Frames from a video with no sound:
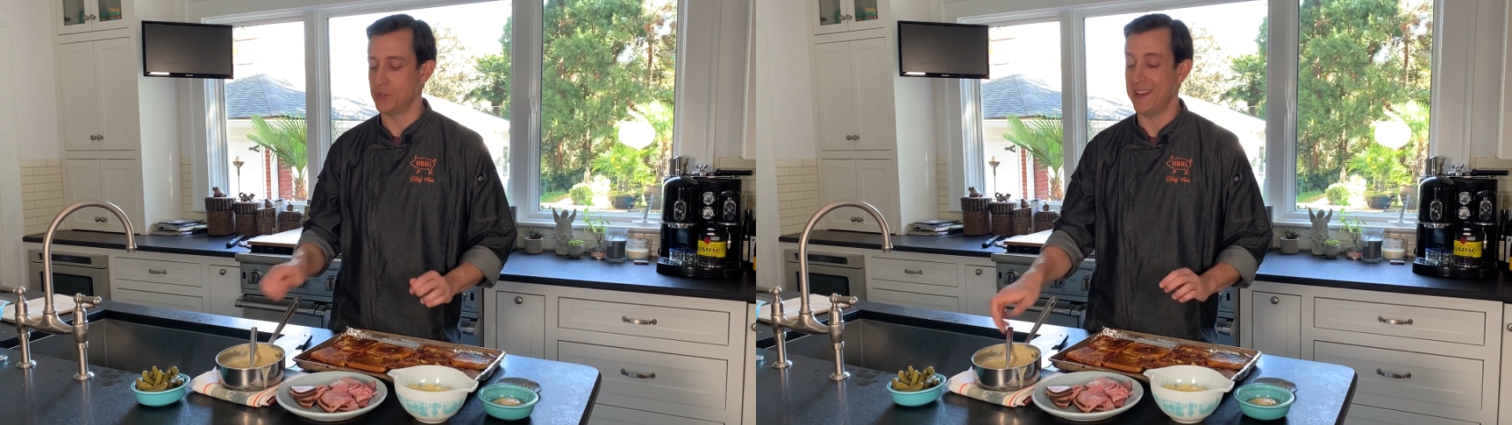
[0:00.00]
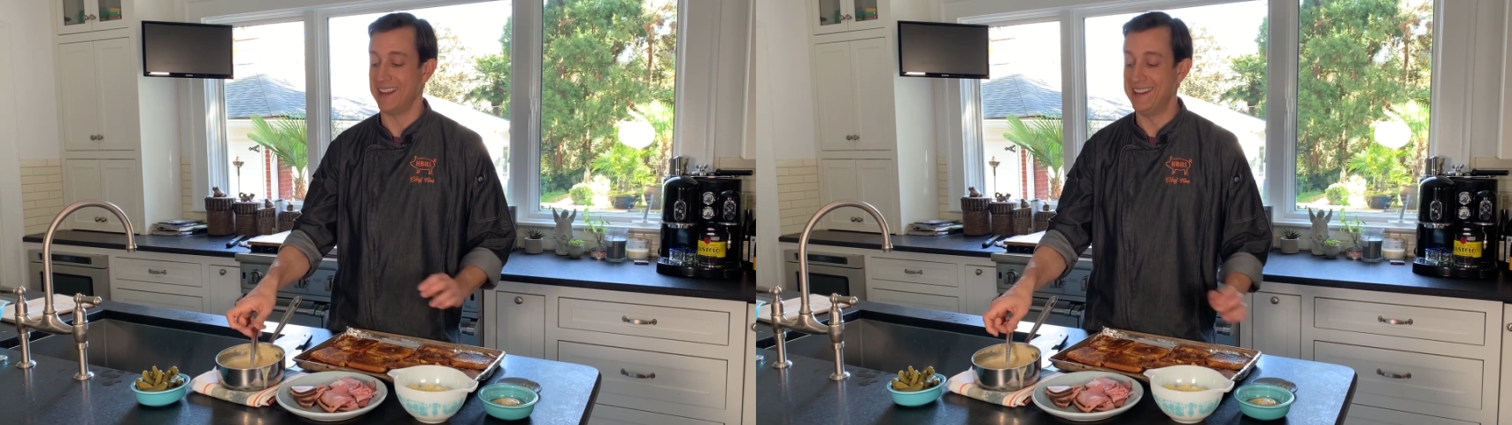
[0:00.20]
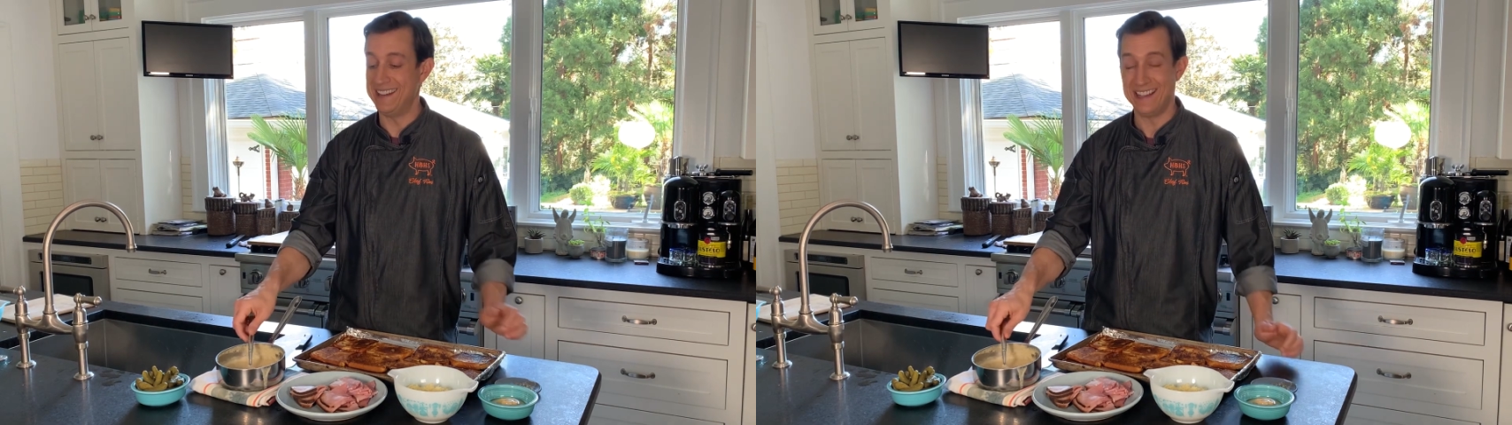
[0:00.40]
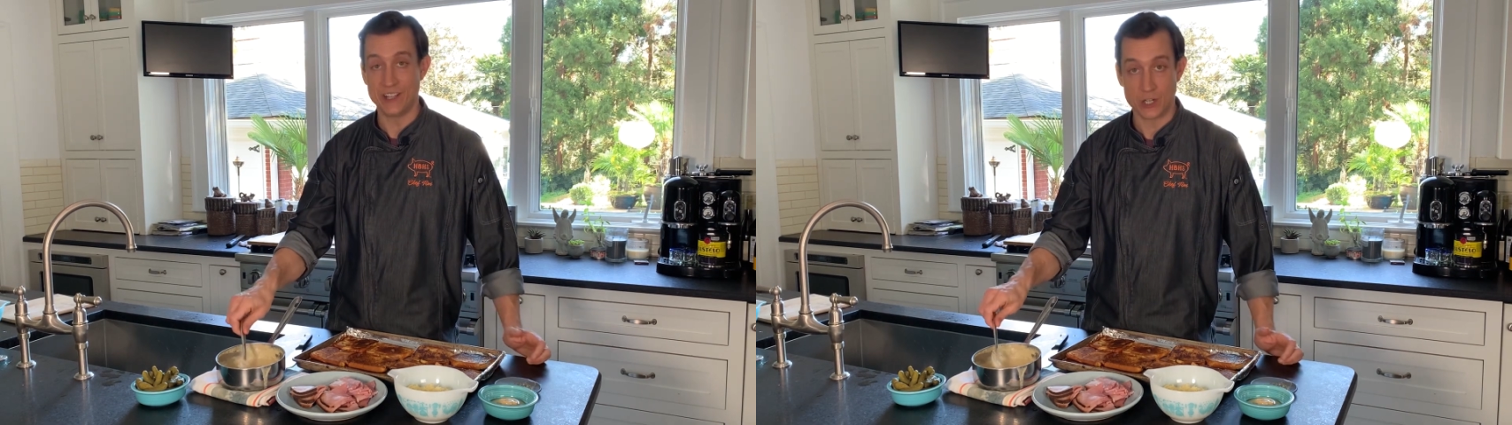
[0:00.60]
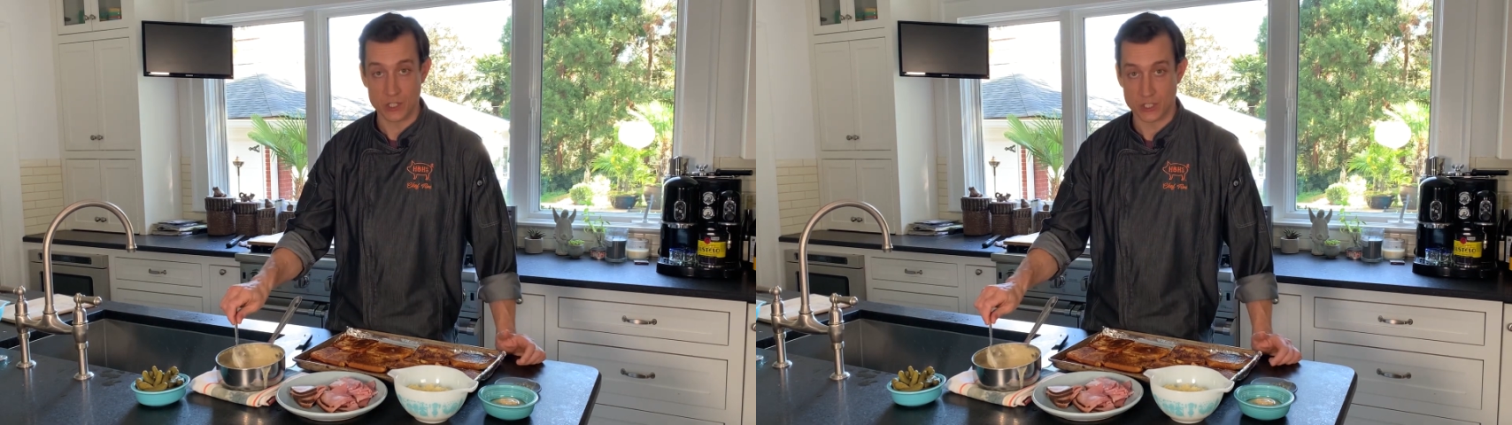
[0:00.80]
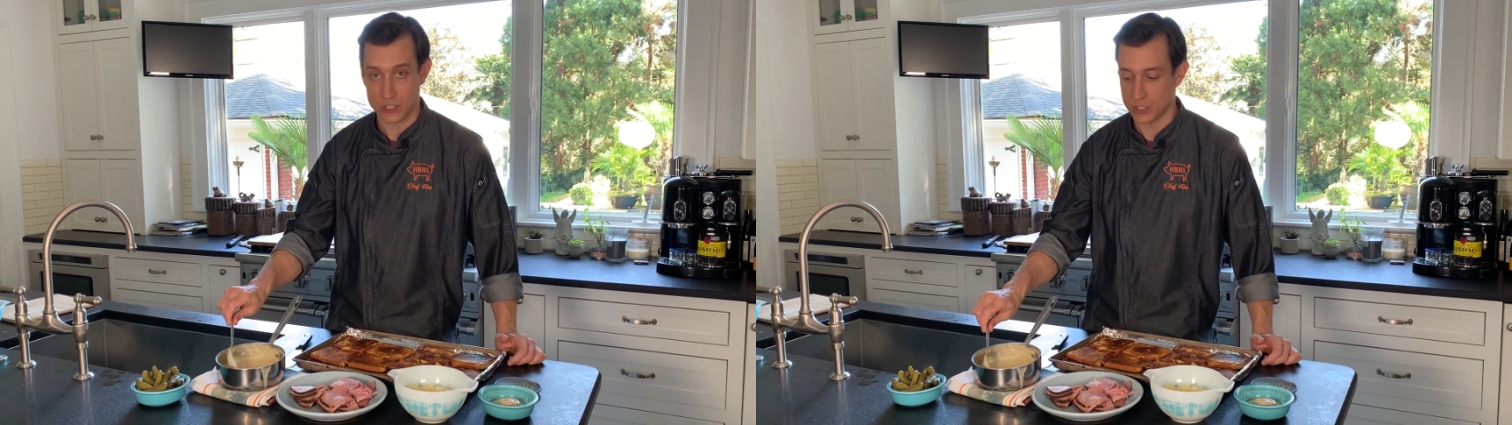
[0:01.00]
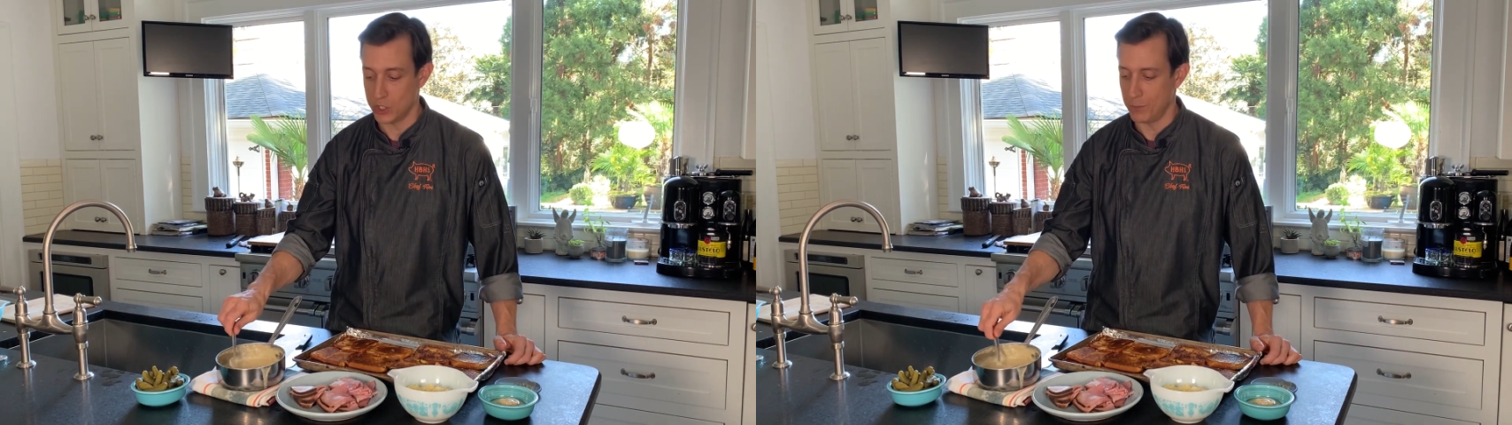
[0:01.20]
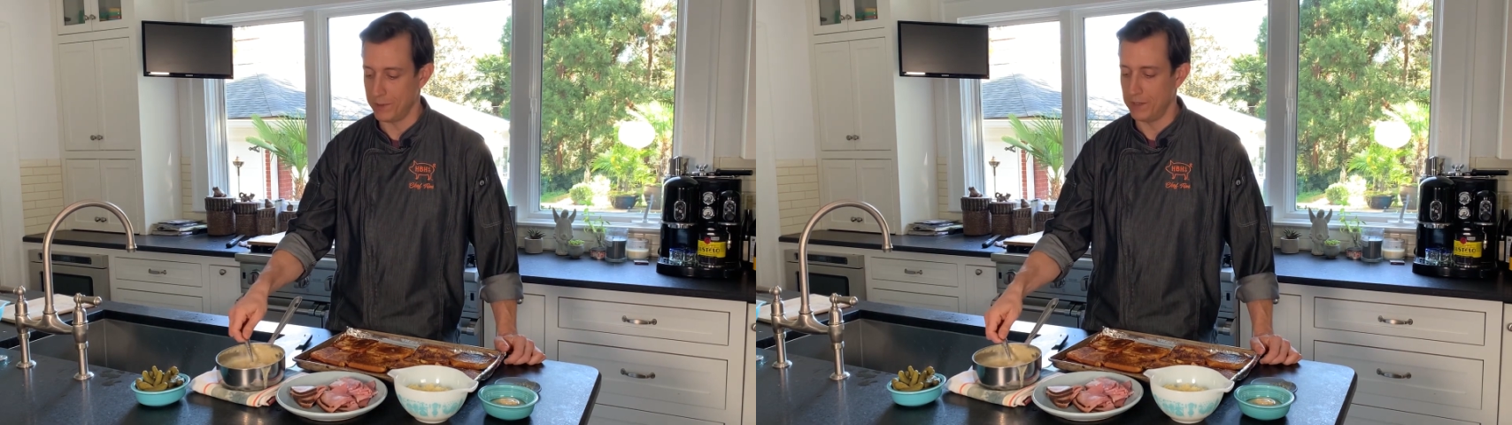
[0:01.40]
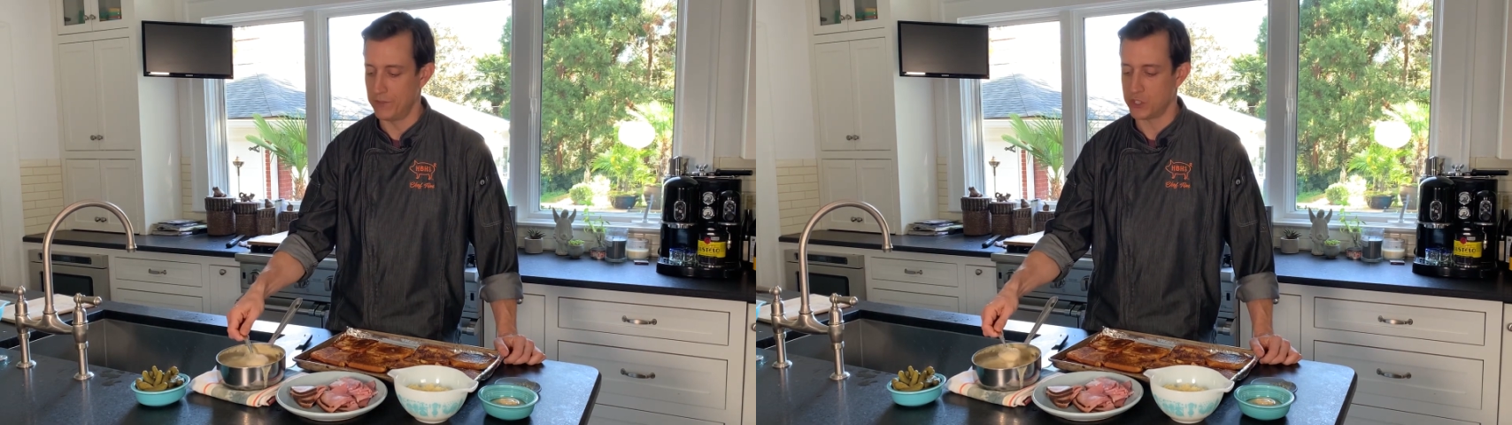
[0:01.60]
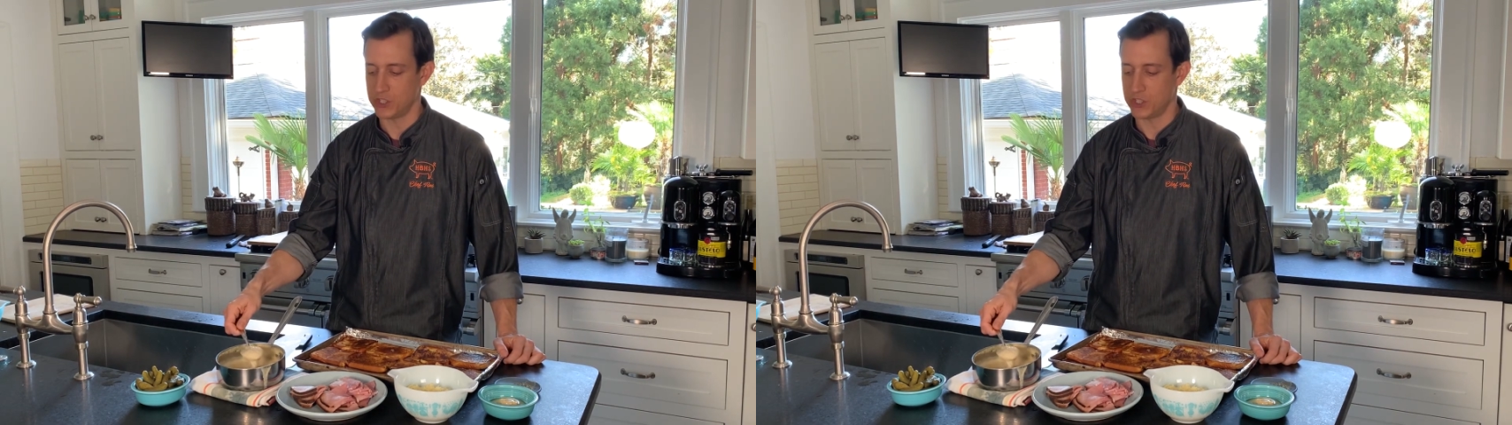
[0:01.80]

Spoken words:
You take another scoop of the